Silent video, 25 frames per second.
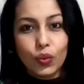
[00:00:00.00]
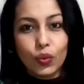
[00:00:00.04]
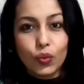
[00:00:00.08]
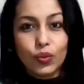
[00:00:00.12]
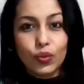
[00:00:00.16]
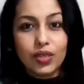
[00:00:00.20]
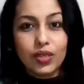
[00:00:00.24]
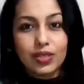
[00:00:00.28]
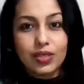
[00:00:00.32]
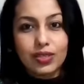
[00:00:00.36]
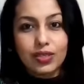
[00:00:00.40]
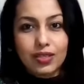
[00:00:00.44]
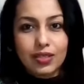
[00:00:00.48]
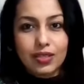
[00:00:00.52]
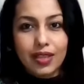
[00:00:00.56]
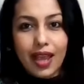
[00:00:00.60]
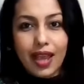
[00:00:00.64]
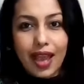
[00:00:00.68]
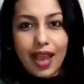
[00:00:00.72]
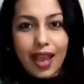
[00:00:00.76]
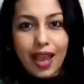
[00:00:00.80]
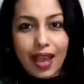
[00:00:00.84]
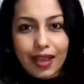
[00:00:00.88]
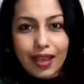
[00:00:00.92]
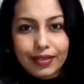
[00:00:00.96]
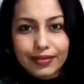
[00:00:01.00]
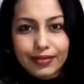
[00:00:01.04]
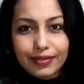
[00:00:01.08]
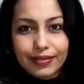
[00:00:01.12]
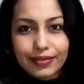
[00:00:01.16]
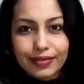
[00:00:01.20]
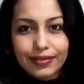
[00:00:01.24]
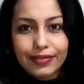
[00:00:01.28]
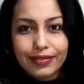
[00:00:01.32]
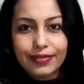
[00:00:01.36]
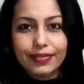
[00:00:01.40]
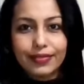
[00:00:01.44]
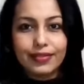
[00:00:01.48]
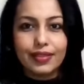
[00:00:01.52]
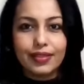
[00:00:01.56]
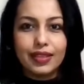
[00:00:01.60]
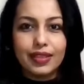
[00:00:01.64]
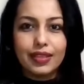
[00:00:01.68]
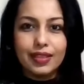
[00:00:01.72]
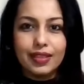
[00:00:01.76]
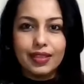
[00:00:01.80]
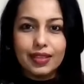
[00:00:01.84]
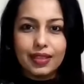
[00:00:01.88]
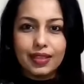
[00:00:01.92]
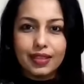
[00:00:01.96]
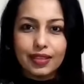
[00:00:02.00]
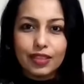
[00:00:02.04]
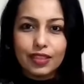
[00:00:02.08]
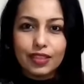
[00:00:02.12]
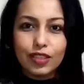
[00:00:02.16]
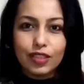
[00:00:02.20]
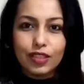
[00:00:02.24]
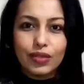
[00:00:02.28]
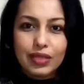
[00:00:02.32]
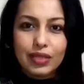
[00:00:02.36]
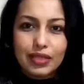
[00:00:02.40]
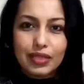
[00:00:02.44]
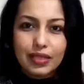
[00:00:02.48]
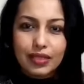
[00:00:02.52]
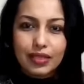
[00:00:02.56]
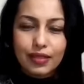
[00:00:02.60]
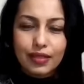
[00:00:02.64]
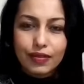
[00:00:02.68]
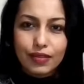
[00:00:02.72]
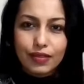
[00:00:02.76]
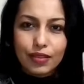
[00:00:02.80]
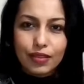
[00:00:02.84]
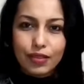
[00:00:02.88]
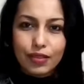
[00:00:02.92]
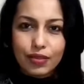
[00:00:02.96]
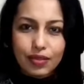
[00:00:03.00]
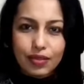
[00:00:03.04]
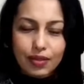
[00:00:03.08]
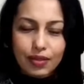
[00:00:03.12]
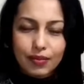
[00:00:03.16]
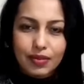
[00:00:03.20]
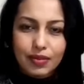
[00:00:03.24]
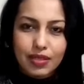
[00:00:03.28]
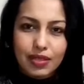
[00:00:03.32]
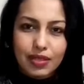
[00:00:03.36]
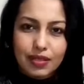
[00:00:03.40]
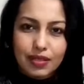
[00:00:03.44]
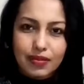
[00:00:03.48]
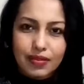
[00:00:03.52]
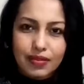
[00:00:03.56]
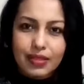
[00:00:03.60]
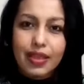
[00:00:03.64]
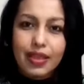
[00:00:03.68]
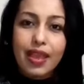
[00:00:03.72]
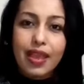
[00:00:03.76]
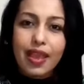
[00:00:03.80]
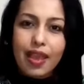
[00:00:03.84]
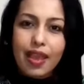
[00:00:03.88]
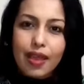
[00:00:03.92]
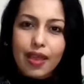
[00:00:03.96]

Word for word: who doesn't have a unique gift to themselves.